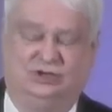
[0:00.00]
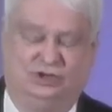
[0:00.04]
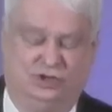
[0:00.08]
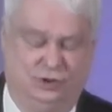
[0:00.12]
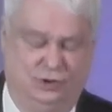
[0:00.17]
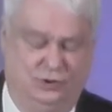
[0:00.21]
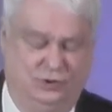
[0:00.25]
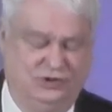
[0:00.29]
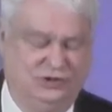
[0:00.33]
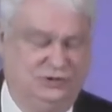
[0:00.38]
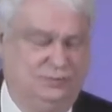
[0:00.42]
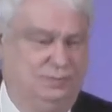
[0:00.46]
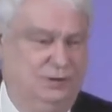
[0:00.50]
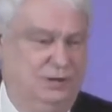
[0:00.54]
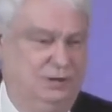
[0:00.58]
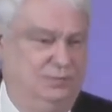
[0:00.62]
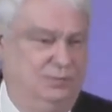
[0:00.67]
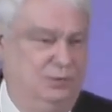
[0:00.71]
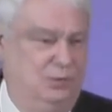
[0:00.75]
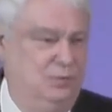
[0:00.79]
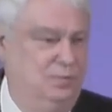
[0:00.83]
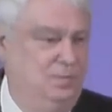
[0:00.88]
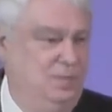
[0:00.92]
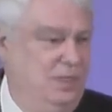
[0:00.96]
Jewish
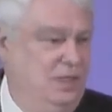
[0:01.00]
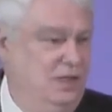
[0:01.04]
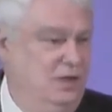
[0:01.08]
people